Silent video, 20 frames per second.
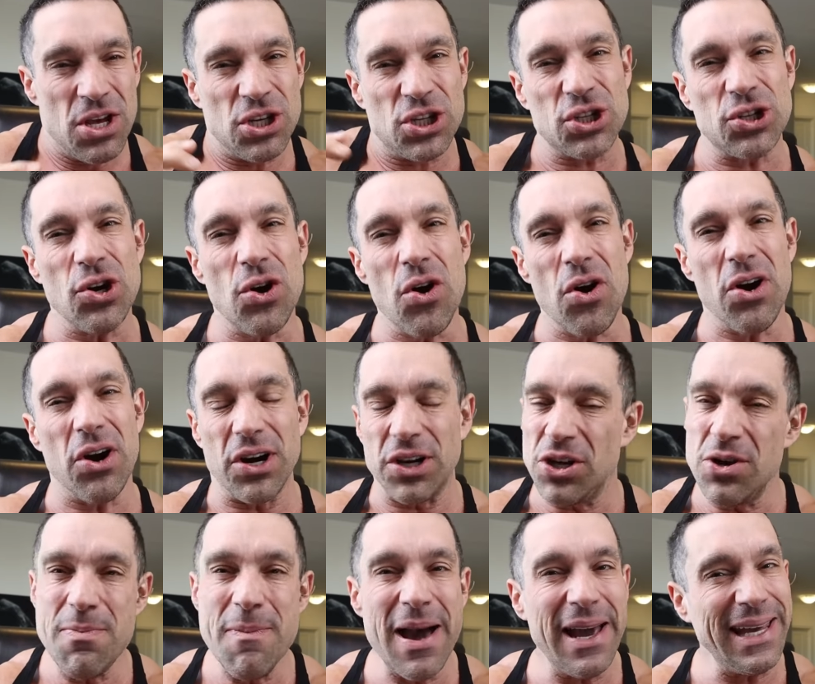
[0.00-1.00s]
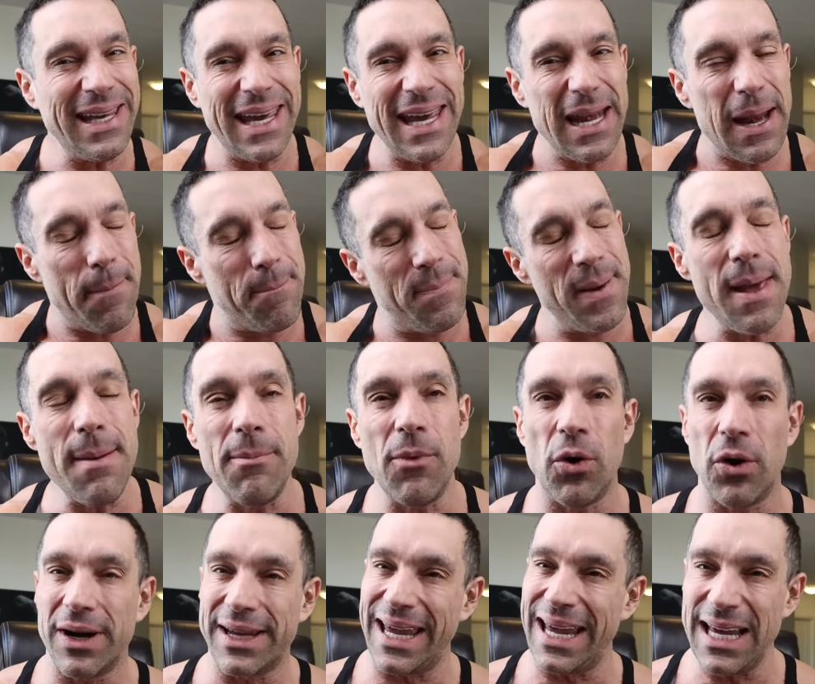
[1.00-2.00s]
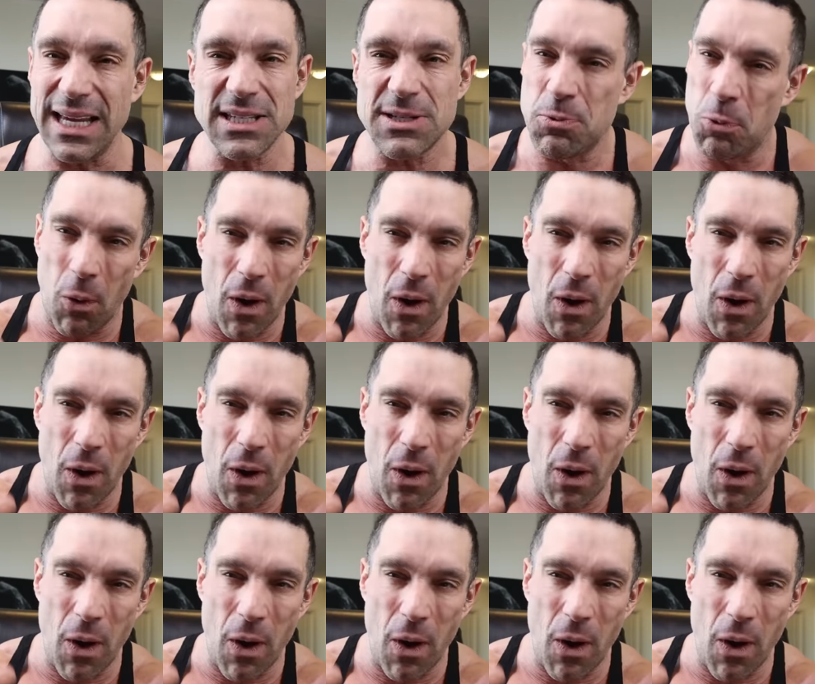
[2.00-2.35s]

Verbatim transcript: Sure, you might get a bit more gains,